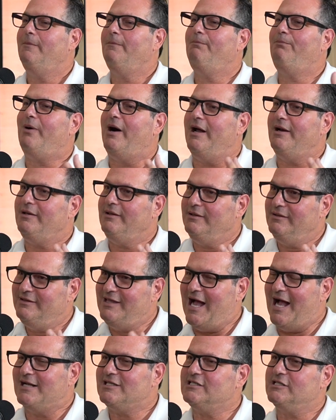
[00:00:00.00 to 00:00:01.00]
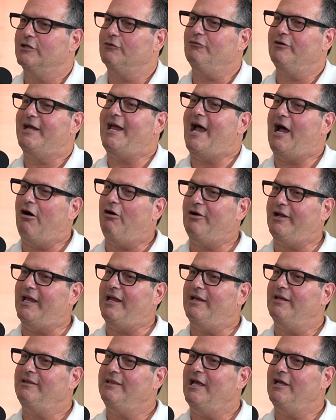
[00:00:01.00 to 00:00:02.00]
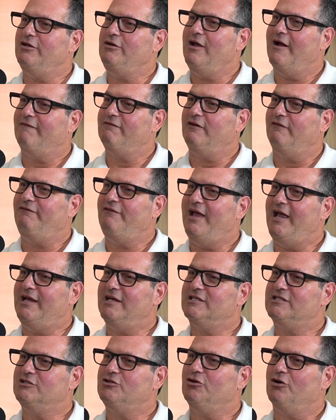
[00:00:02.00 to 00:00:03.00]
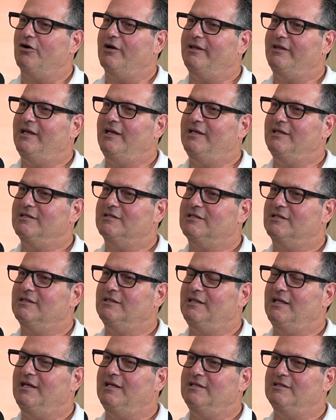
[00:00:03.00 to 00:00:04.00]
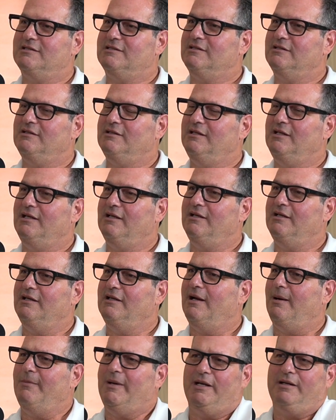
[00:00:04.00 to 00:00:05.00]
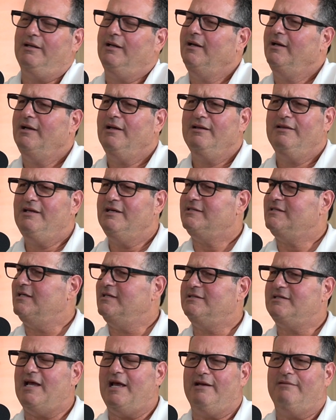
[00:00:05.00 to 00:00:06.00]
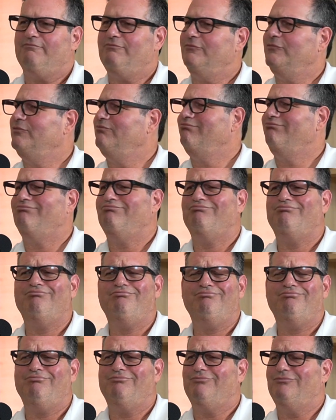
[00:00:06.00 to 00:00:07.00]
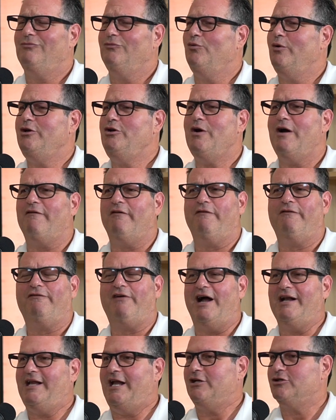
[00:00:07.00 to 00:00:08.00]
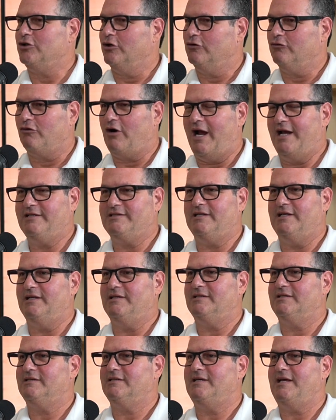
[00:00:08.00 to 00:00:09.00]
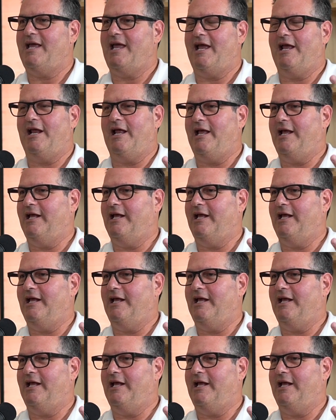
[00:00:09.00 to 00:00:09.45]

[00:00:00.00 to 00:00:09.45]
But that's the reality that you have to face during these. This is when you have a financial crisis and